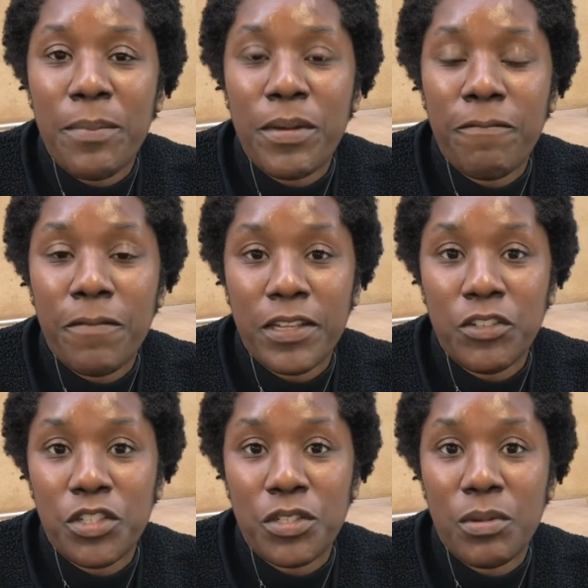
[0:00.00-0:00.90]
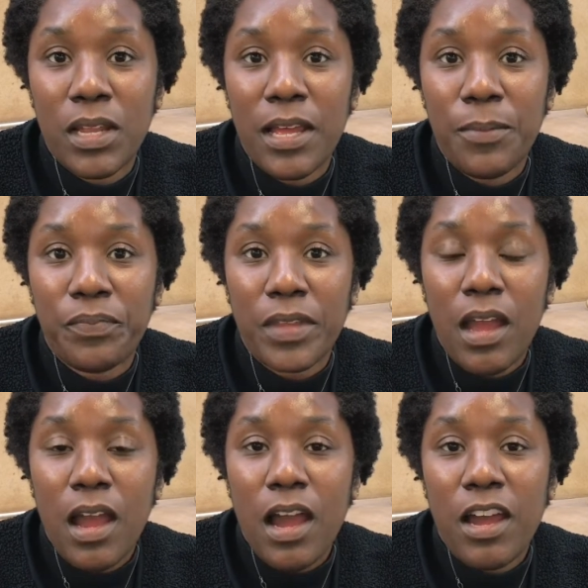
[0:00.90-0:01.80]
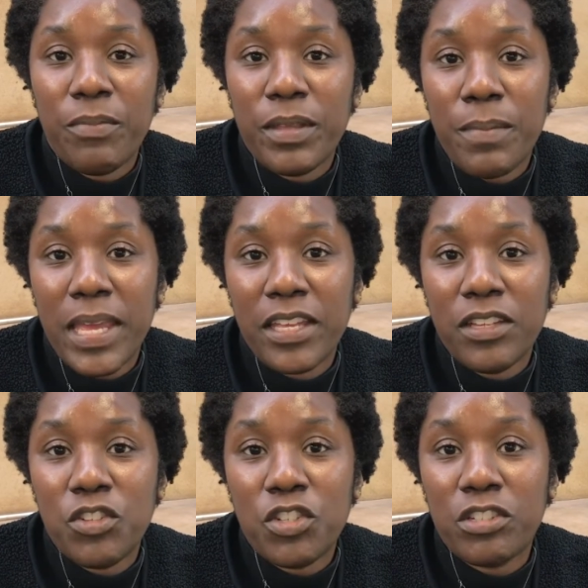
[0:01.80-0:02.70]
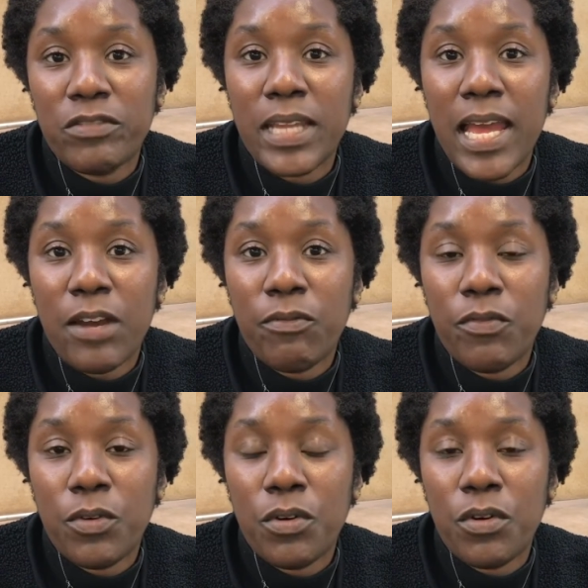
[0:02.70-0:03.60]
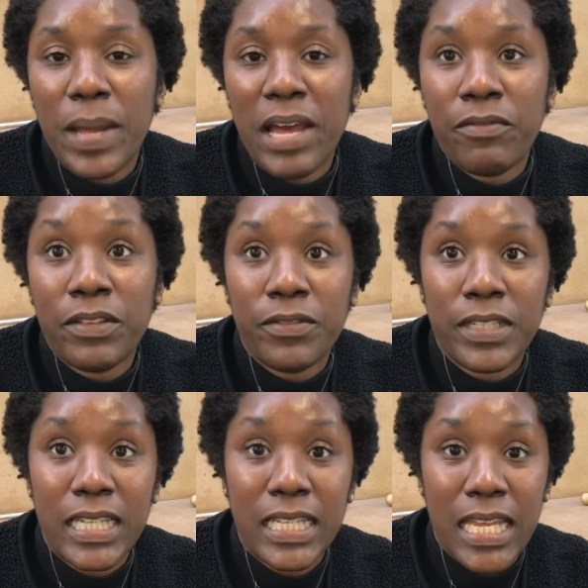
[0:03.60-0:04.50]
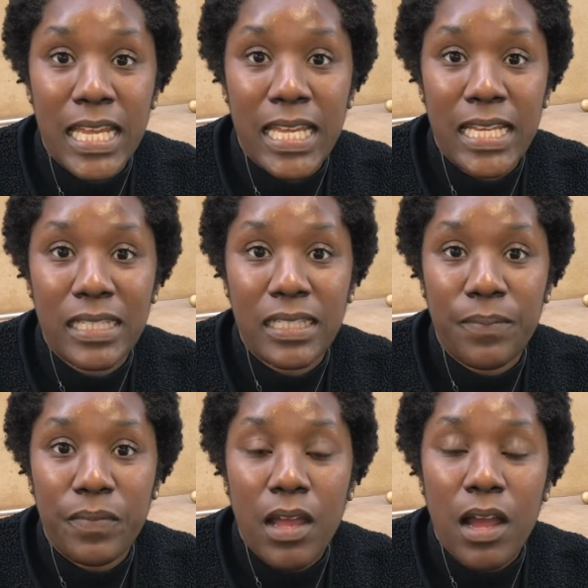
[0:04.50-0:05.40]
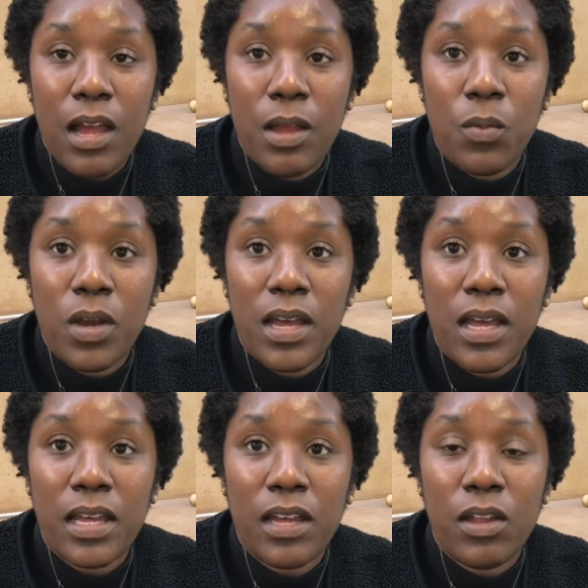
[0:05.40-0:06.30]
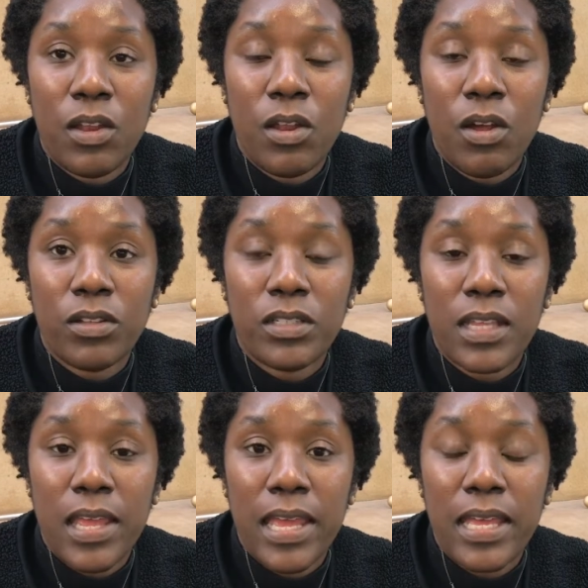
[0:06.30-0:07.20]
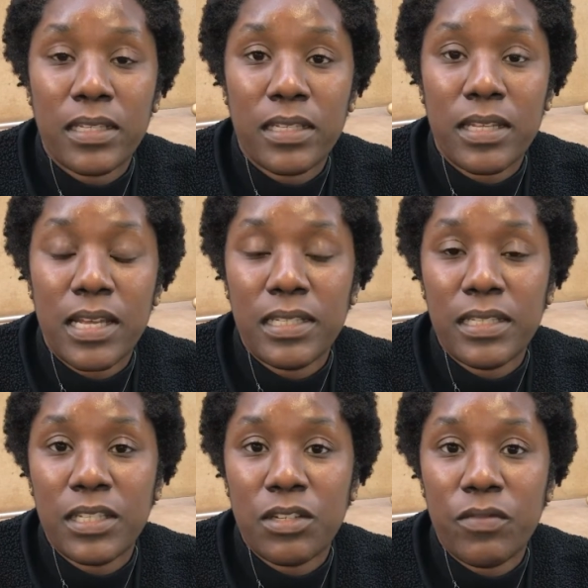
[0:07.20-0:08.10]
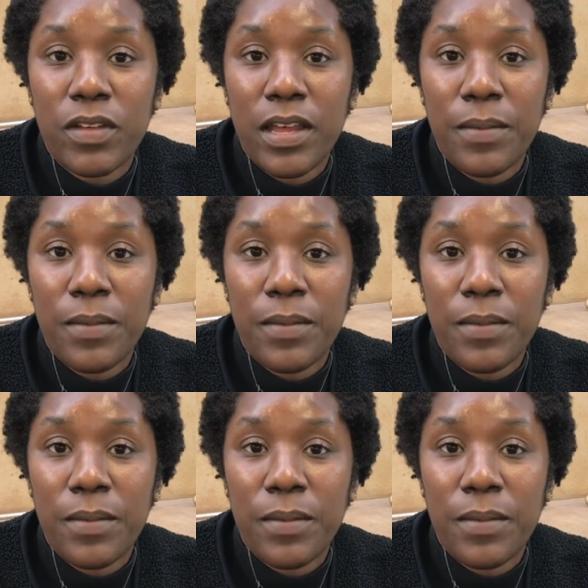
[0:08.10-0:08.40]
a fine jeweller. I've been making jewellery now for about 15 years. I work a lot in sterling silver,